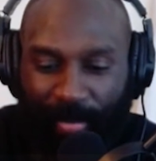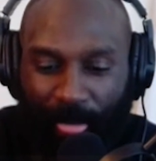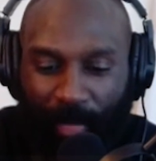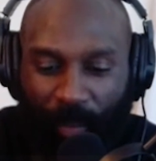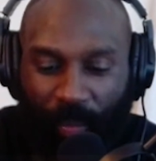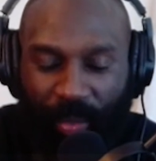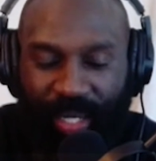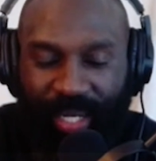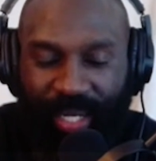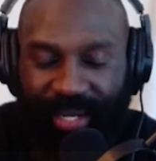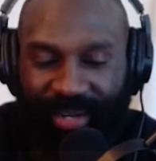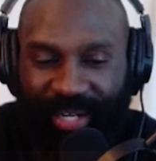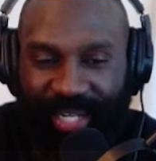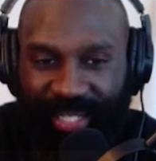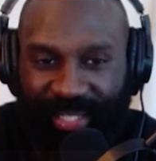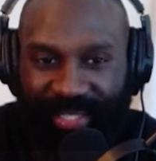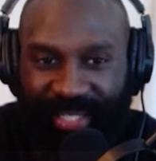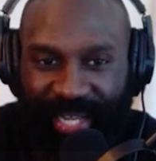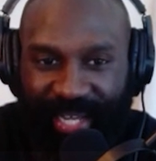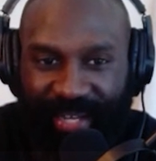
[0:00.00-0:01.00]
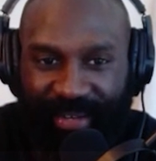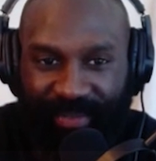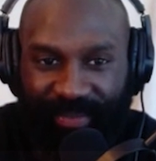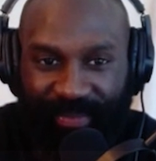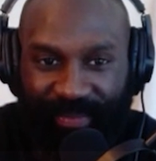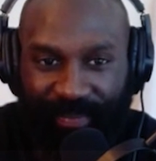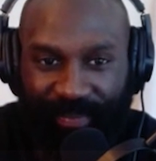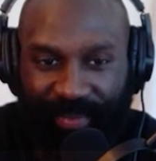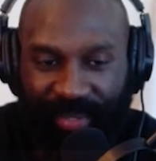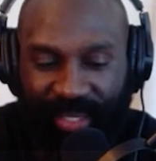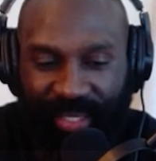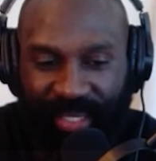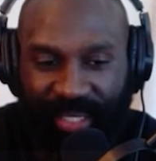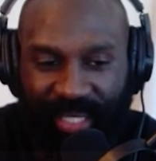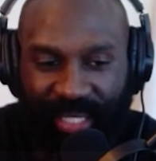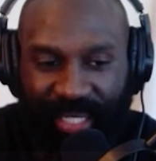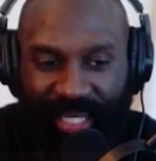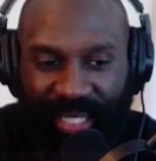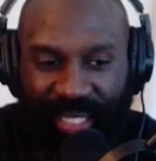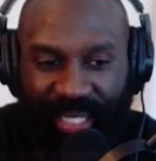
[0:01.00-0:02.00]
When they're in town,
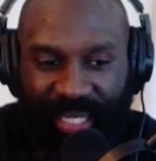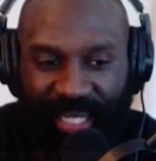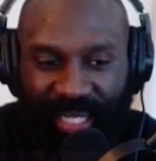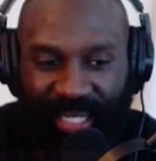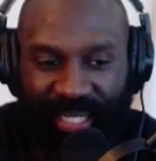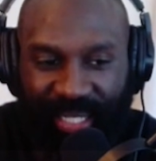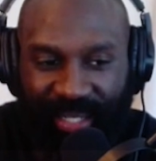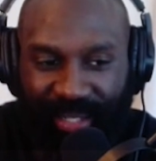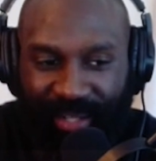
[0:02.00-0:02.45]
they